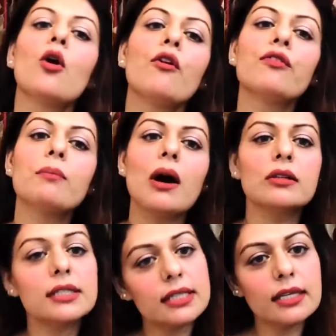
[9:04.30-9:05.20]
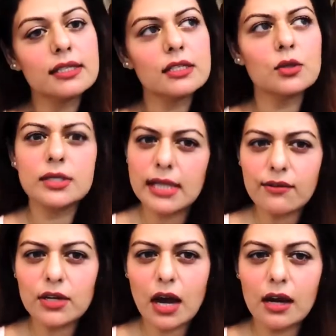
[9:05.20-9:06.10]
of about 6 to
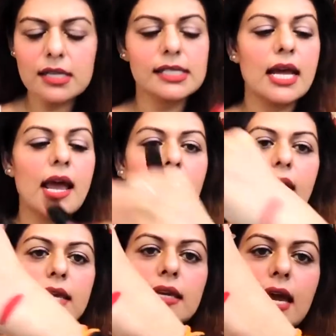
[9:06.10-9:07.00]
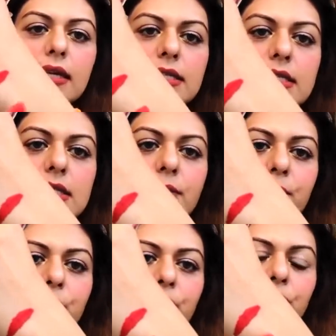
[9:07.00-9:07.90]
7 hours. Yes.
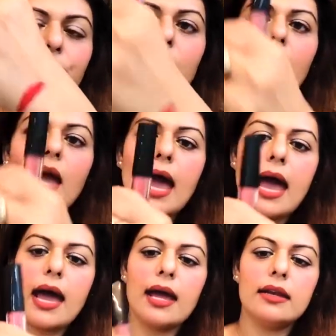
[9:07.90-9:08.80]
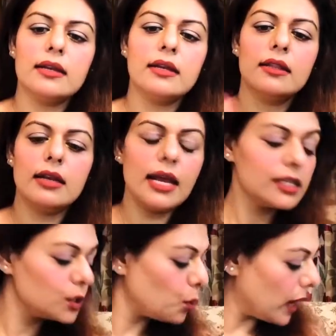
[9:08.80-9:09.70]
And the
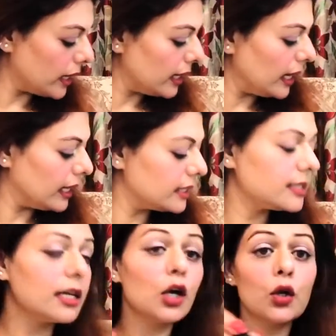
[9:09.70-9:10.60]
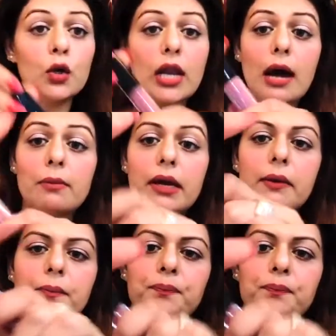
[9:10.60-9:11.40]
next one is Gula-bae.